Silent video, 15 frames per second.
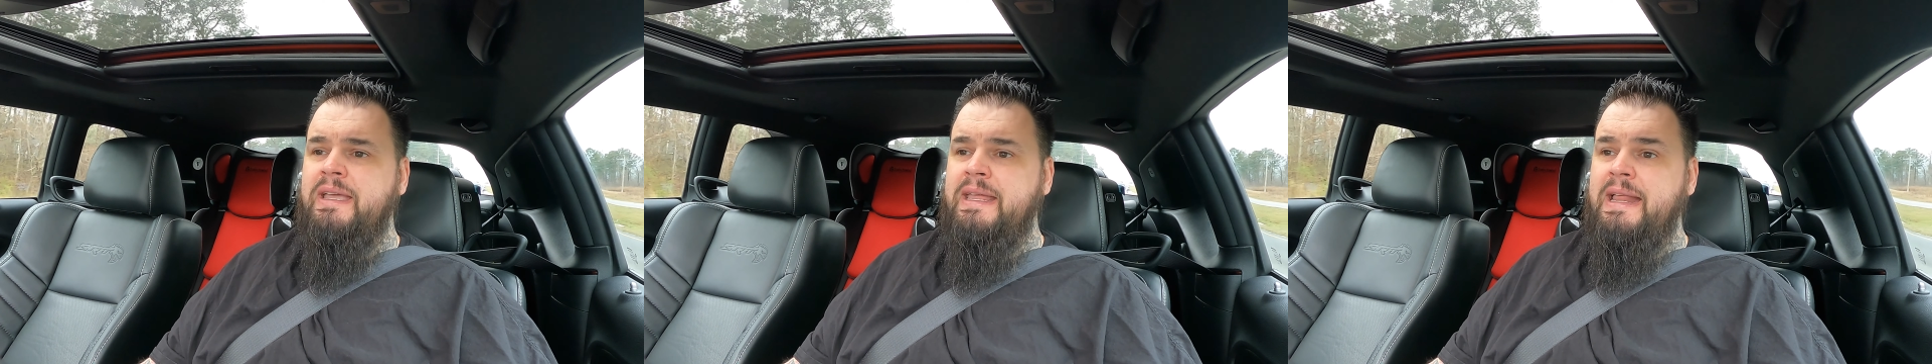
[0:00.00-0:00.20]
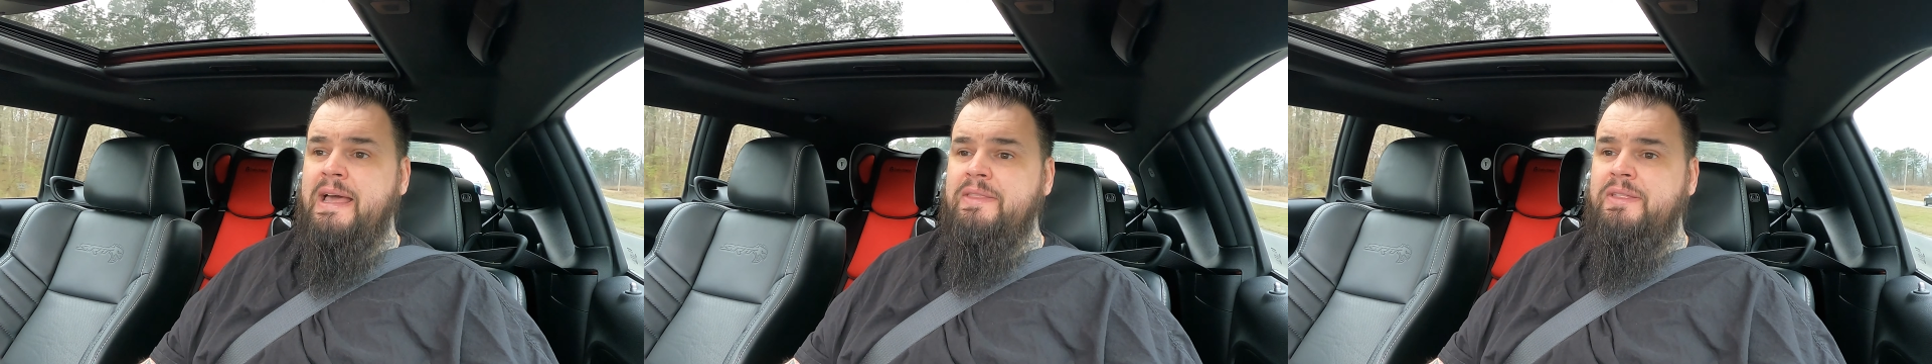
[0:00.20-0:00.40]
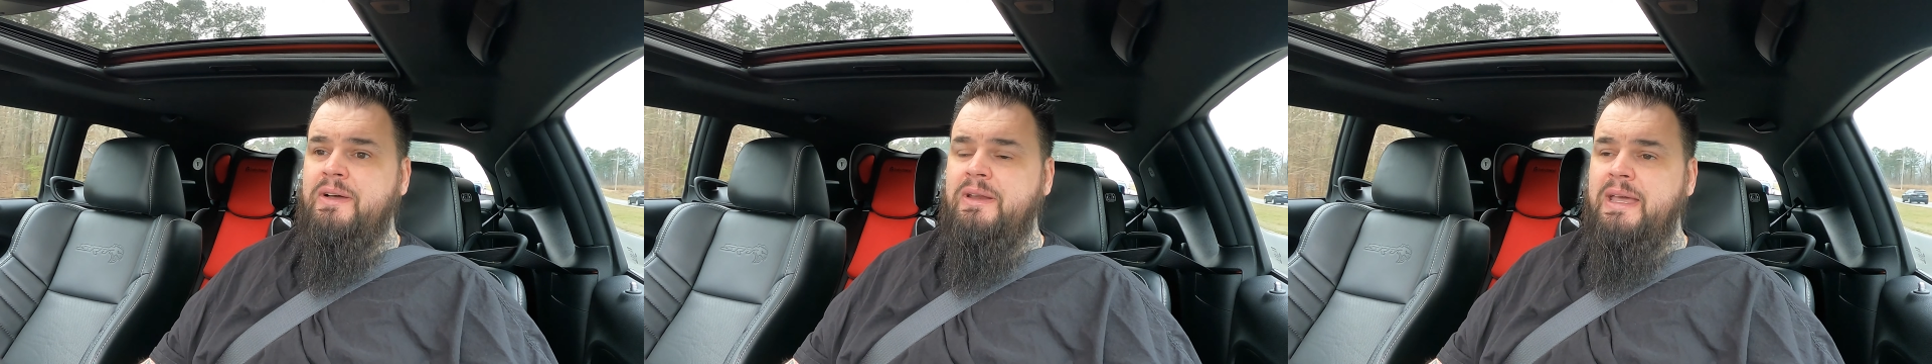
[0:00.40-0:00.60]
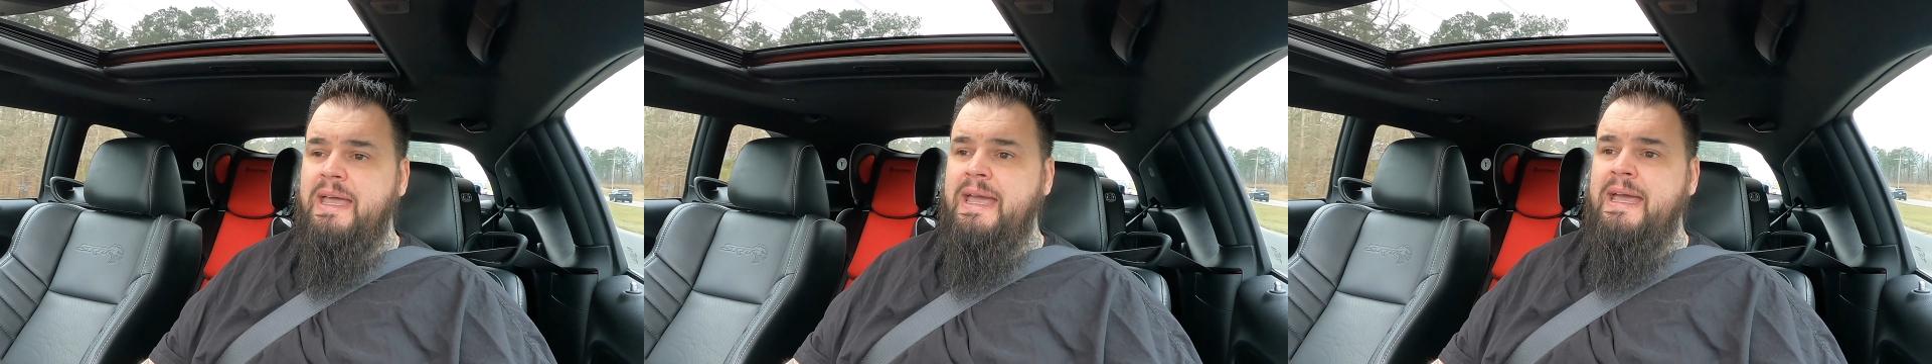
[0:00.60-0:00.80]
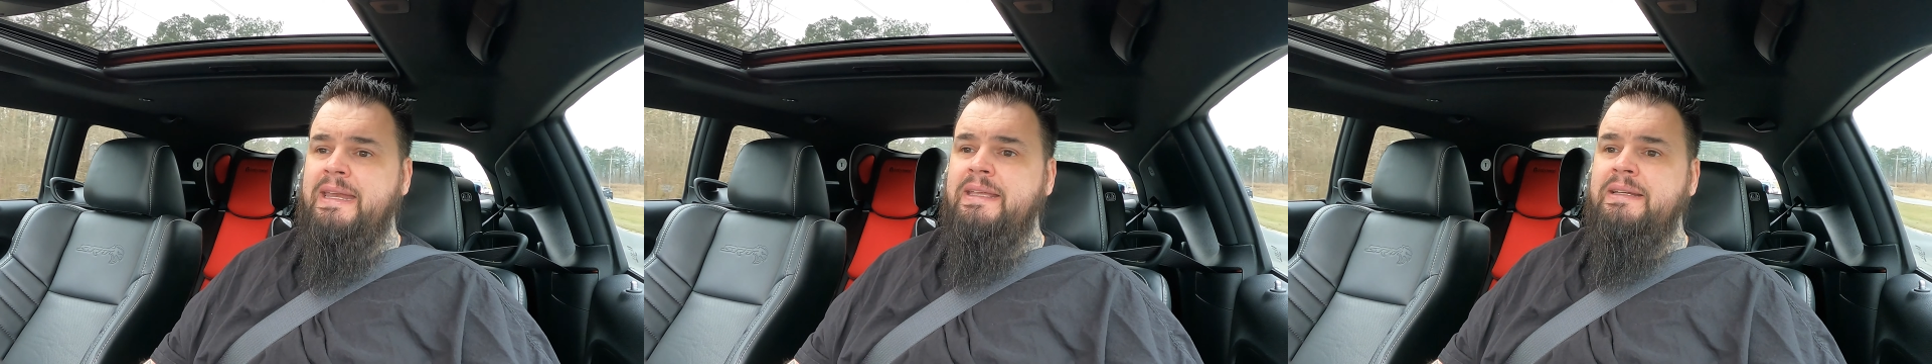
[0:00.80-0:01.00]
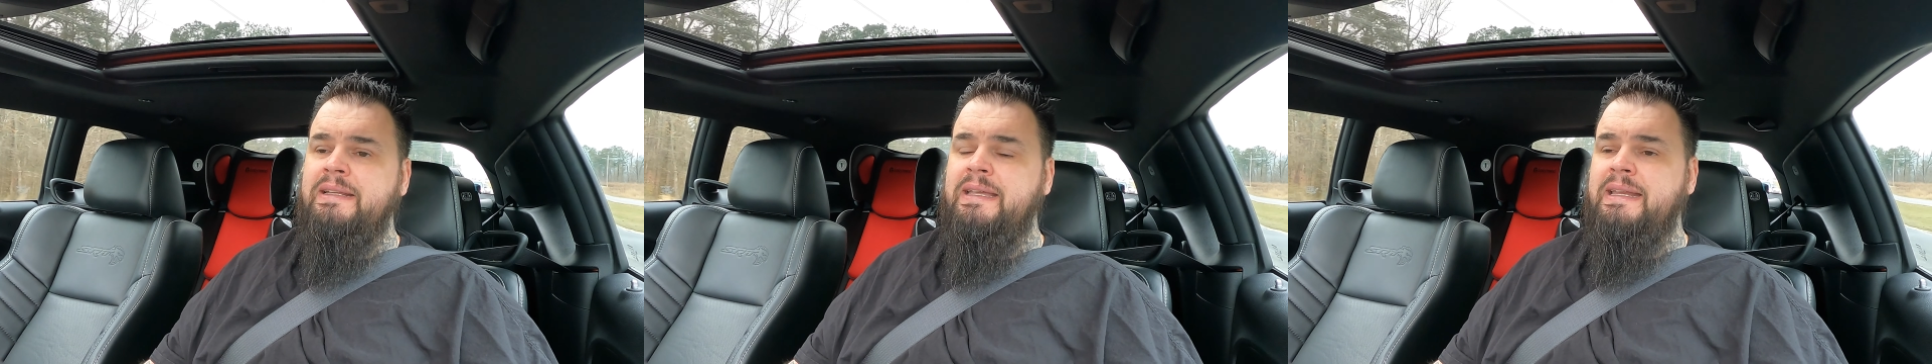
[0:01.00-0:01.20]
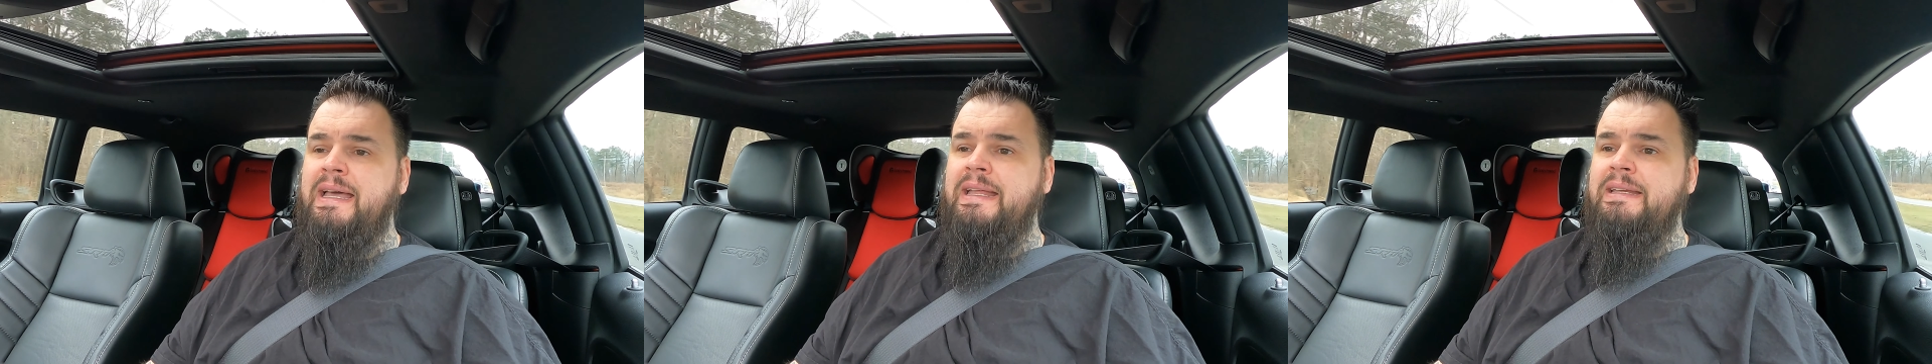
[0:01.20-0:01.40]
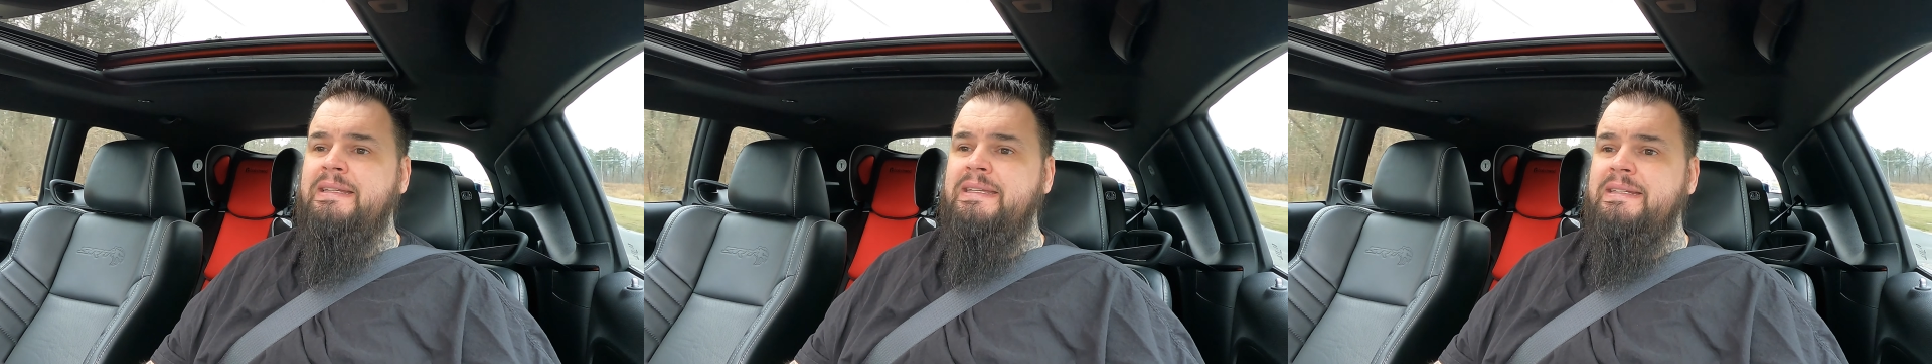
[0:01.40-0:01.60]
and I thought I had it, and
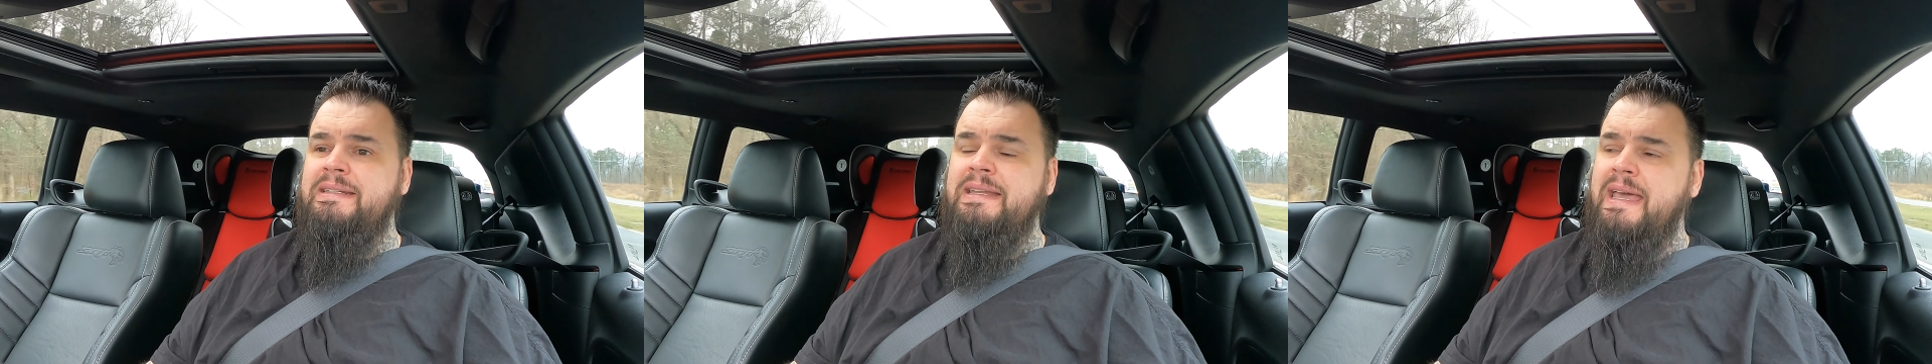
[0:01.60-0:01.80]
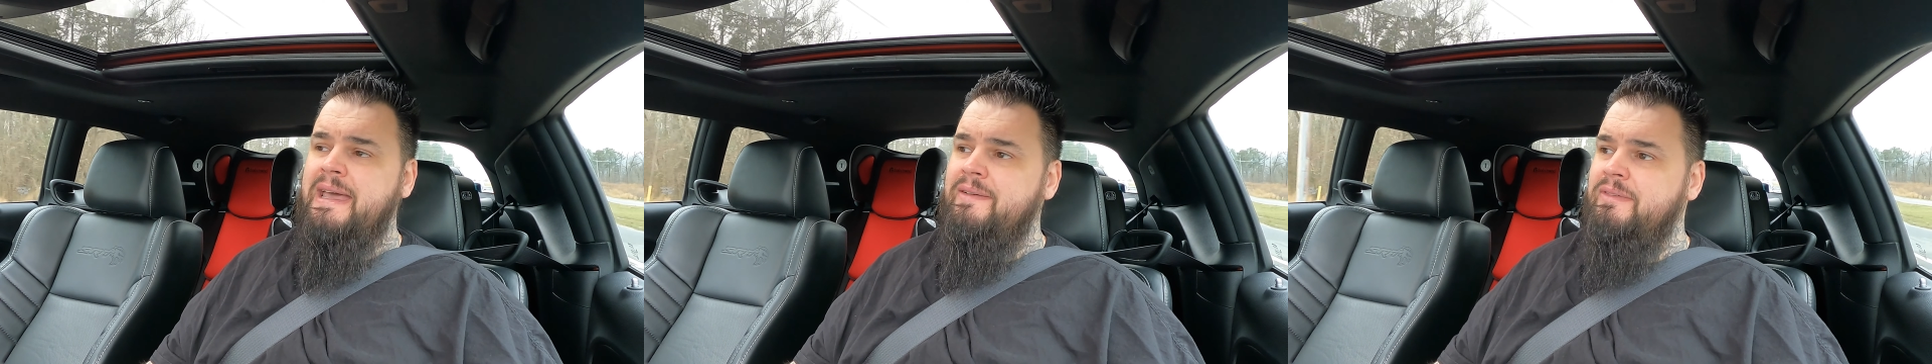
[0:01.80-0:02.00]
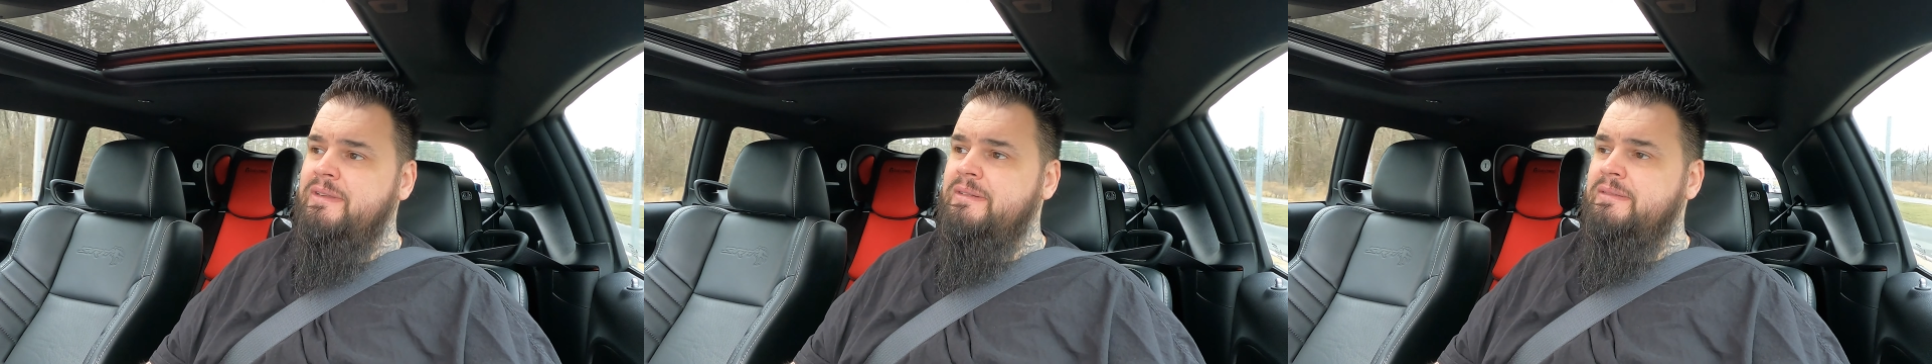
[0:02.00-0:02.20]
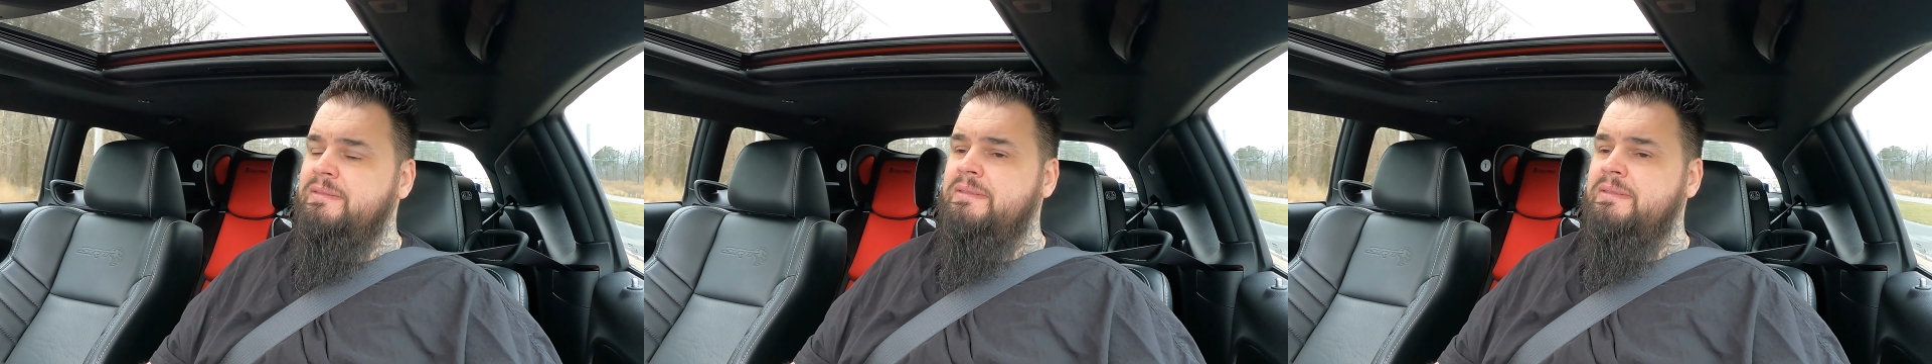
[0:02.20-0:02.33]
I didn't have it,